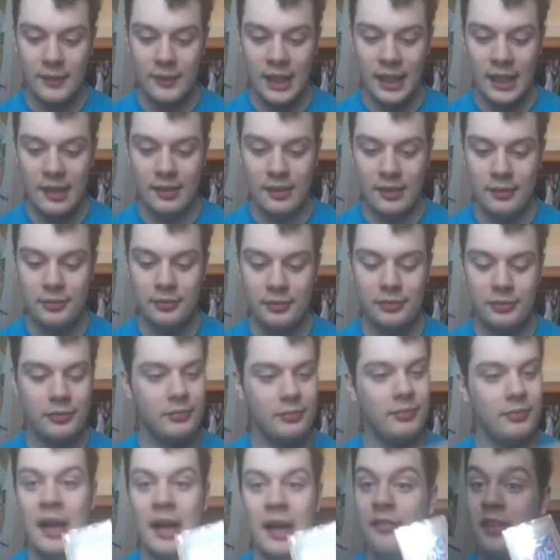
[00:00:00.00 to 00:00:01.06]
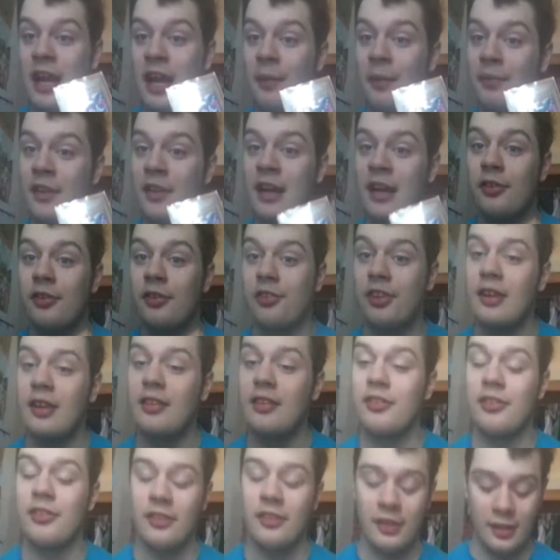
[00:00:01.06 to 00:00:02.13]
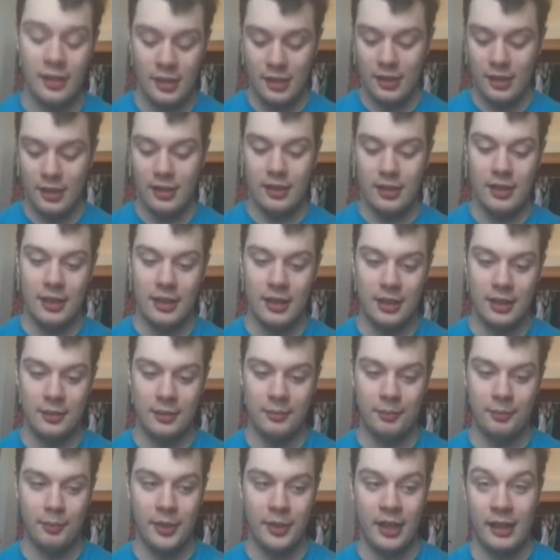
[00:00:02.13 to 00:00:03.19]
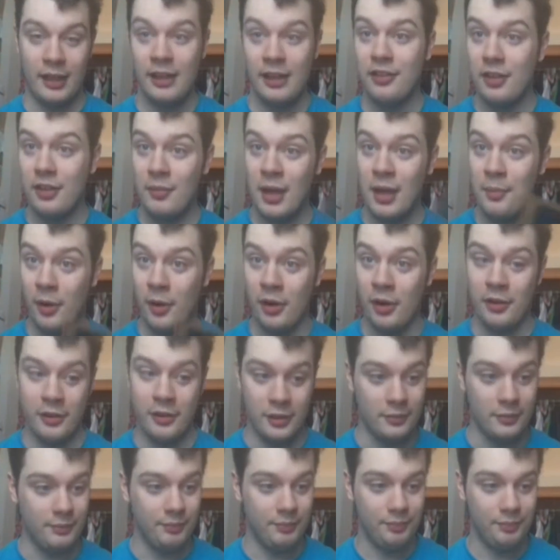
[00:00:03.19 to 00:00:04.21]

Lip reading: I've kept it ever since. But it isn't my partner.